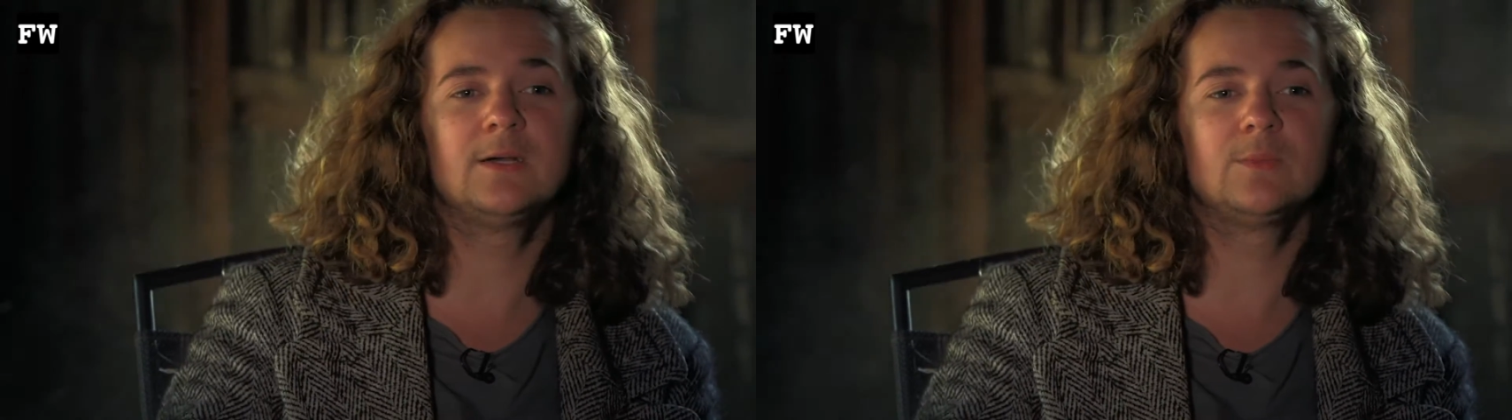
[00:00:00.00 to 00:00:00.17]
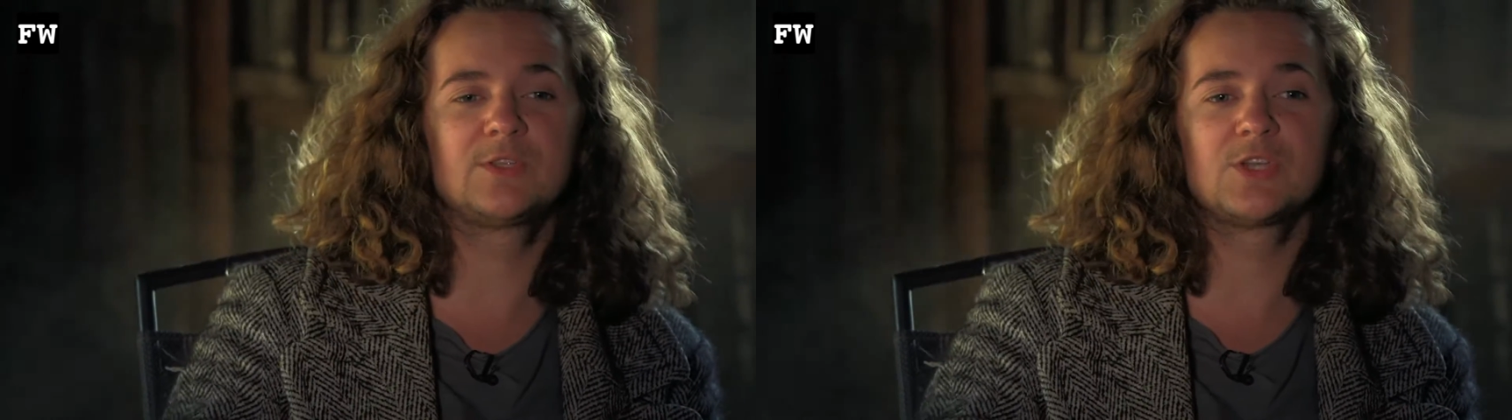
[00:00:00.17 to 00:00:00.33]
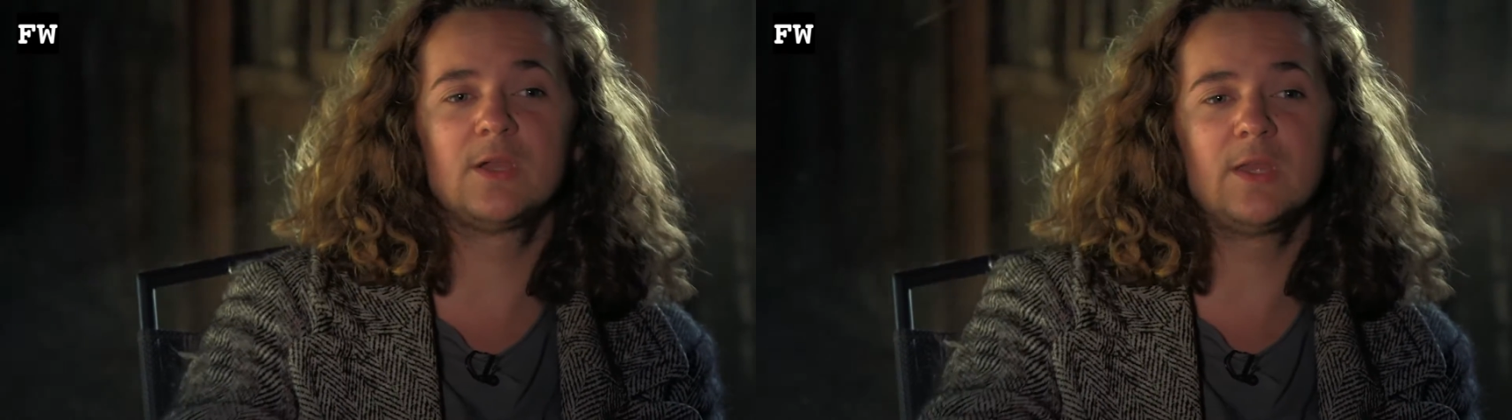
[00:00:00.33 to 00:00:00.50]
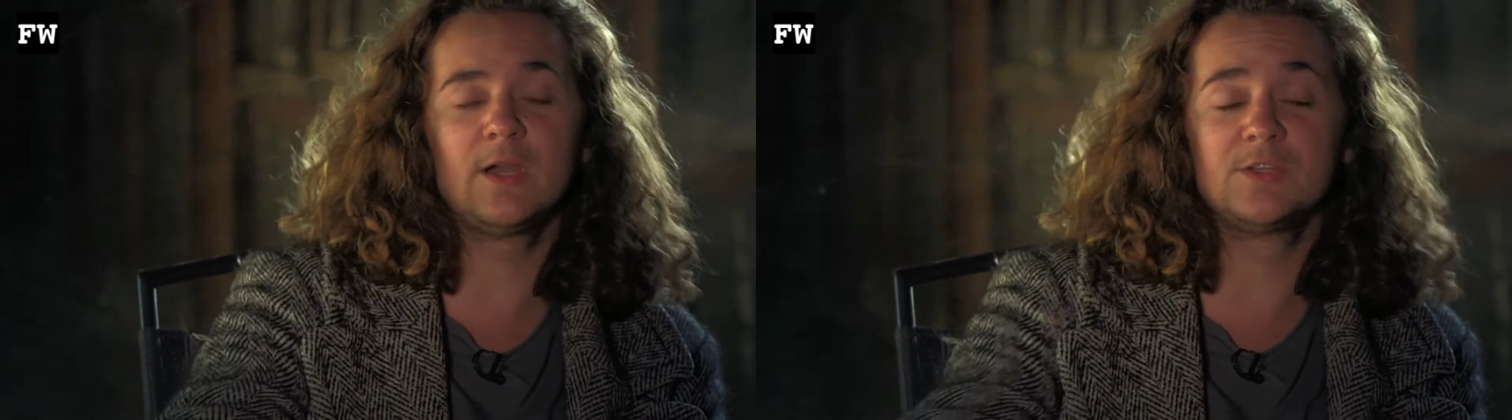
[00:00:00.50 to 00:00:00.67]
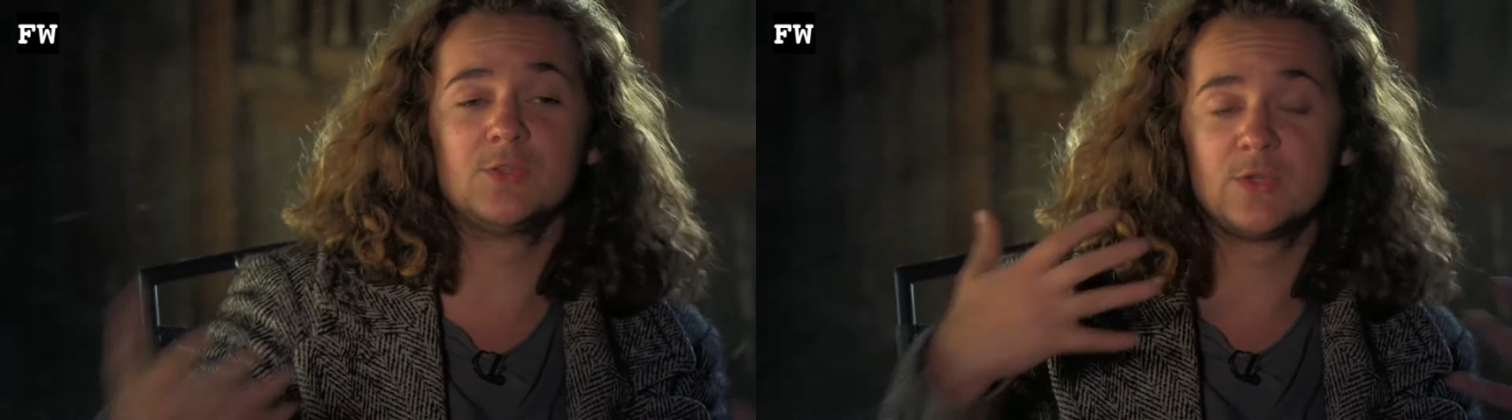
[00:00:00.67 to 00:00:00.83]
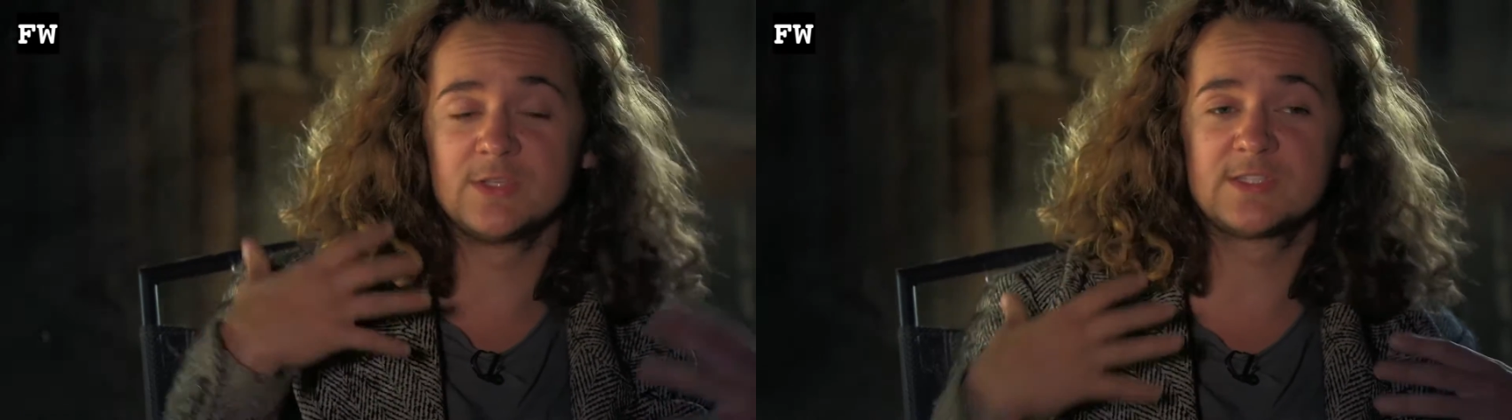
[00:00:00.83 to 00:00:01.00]
which I, I
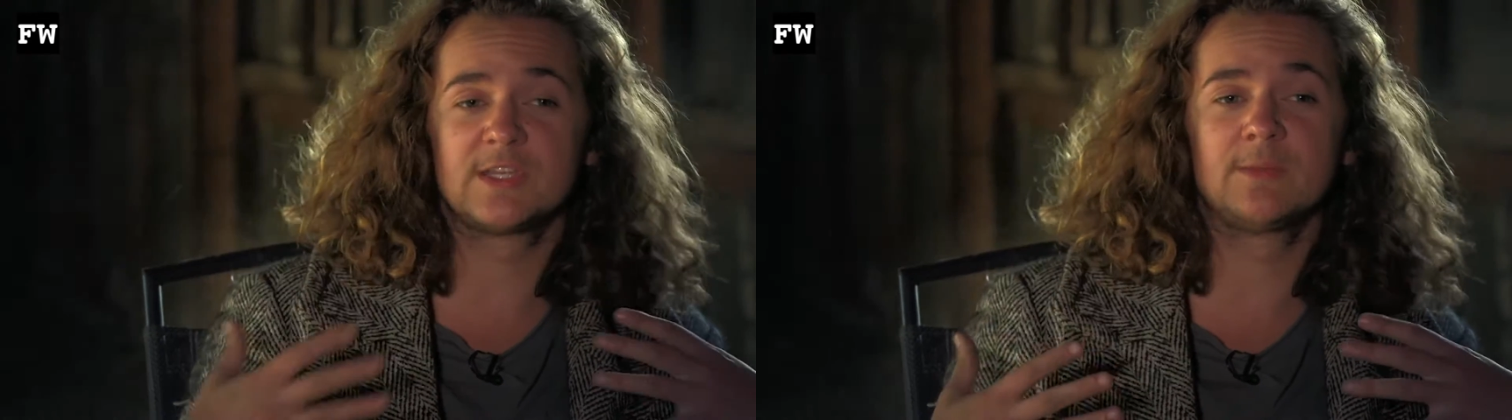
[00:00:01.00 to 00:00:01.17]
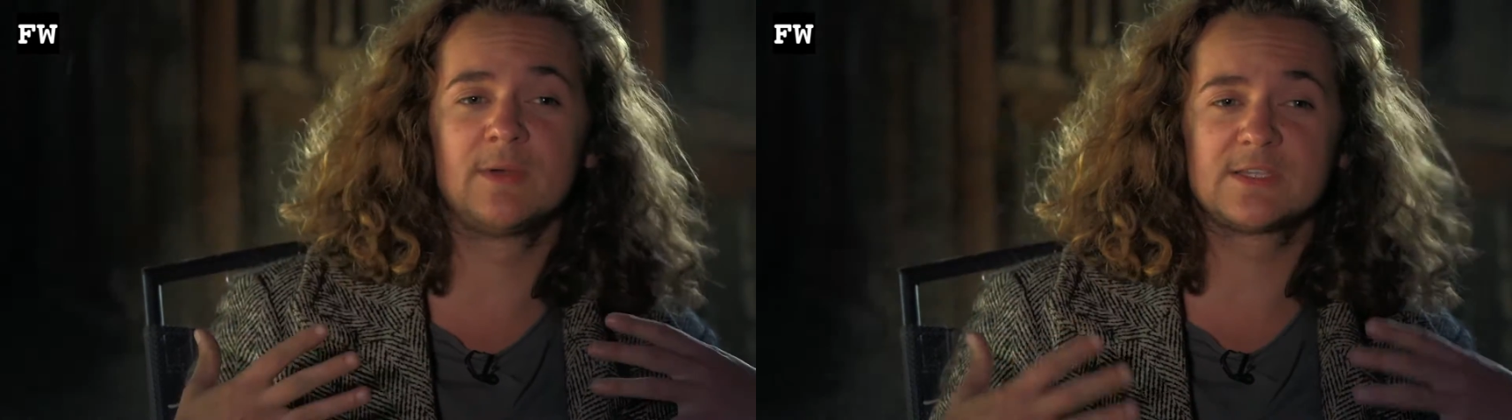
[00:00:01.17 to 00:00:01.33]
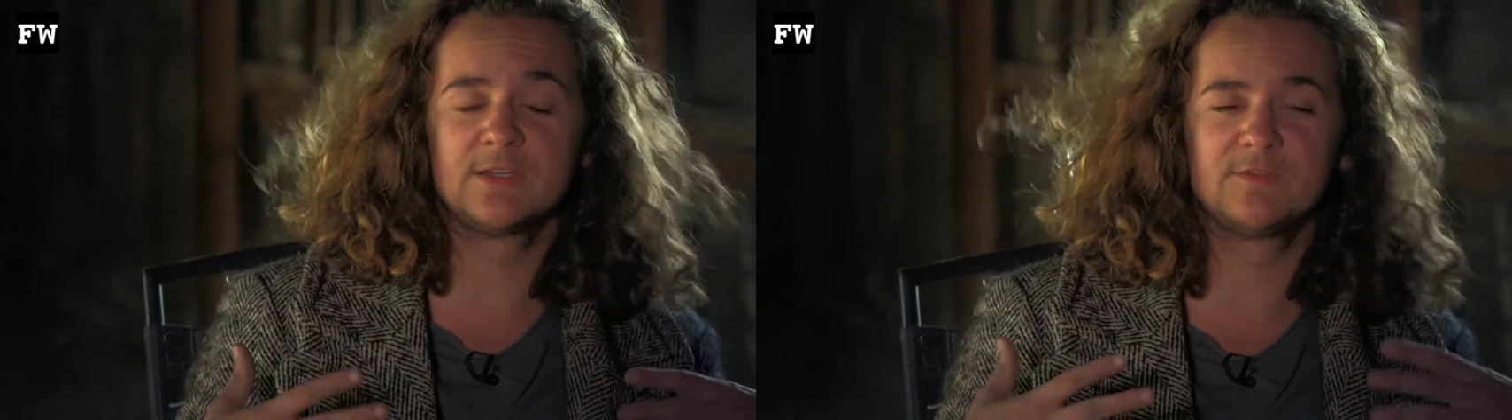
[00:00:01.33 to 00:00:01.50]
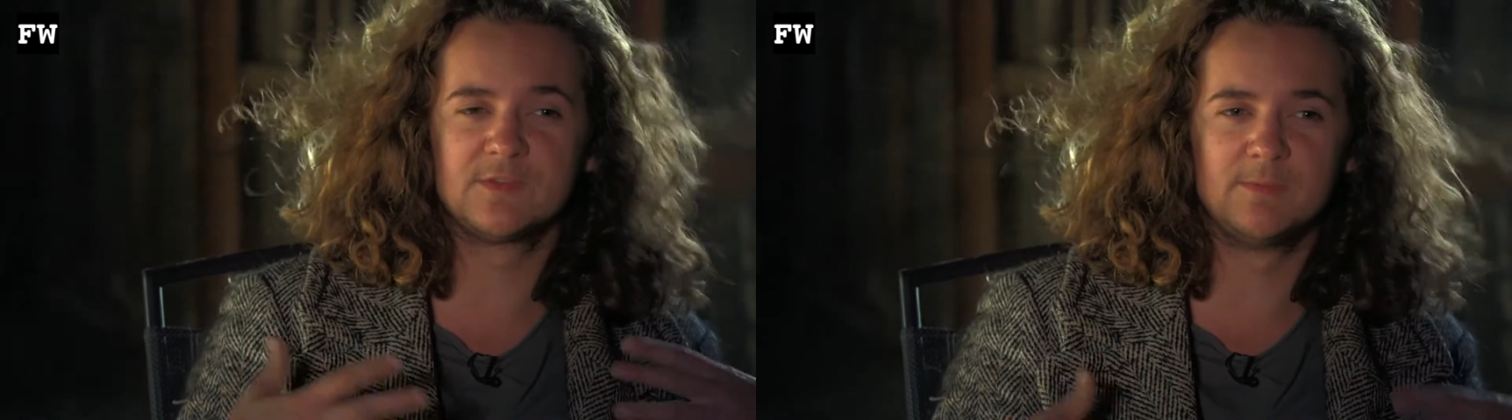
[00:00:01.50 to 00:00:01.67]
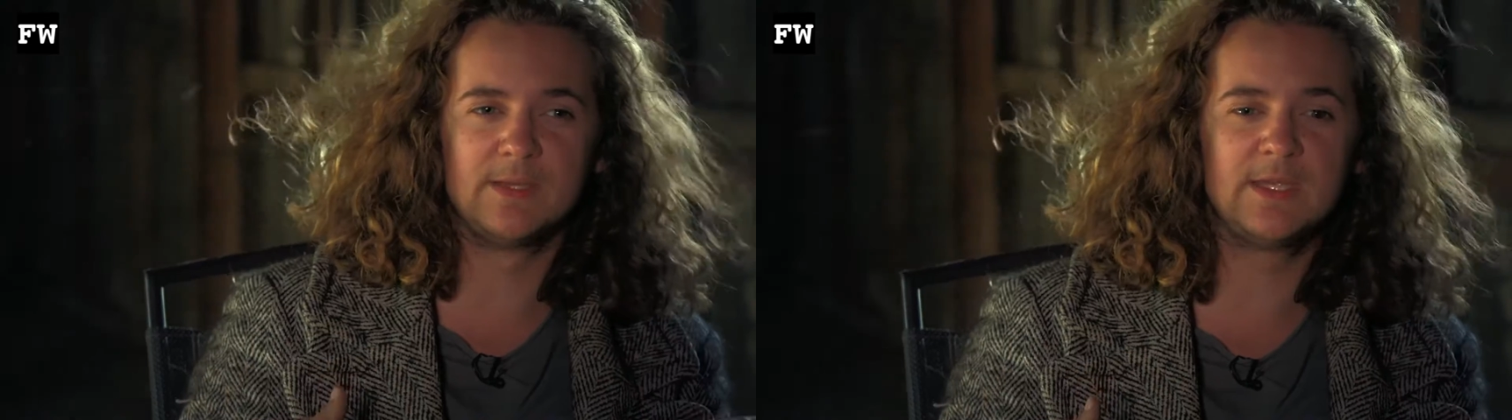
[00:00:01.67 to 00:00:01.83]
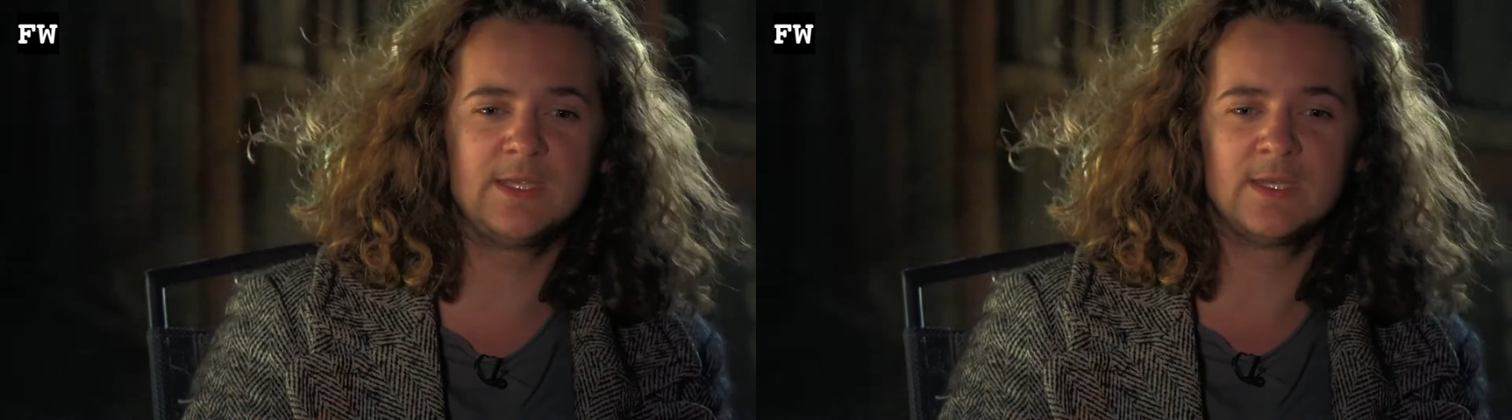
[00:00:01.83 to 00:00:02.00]
do consider myself to
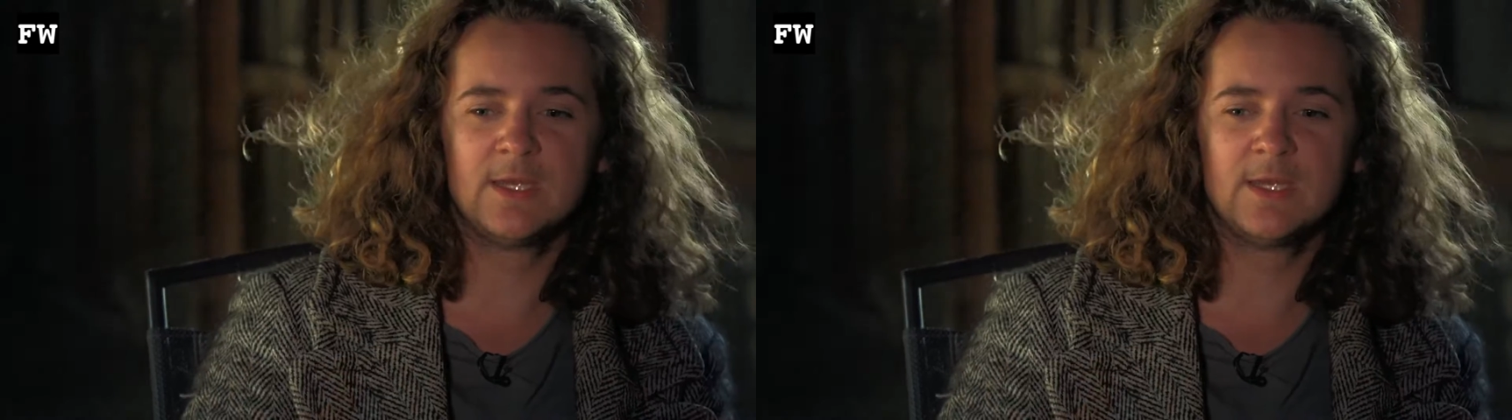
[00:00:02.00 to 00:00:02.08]
be,